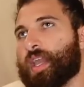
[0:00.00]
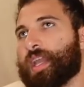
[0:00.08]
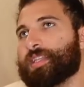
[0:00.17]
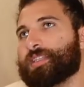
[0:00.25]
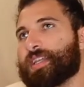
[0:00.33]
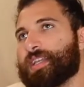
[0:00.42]

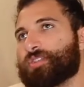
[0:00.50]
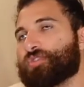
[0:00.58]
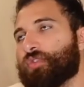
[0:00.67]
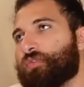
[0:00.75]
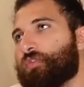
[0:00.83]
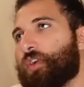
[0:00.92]
is
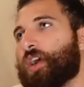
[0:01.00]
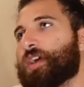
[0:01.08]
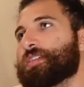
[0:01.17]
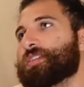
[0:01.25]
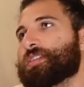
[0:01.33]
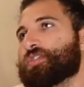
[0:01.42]
insofar
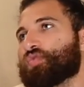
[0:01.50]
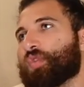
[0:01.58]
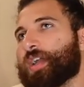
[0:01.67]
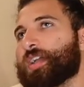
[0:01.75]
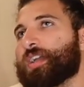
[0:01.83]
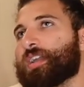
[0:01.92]
as it is
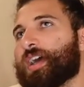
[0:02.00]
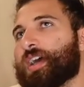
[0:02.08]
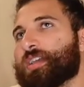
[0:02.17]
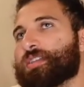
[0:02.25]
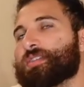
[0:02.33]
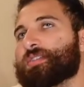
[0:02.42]

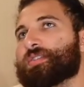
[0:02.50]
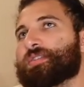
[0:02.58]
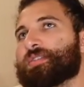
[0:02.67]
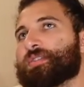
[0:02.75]
recognized